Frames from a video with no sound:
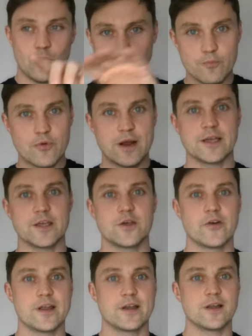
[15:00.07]
What bracket
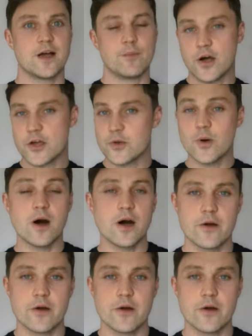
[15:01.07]
you're in, are you a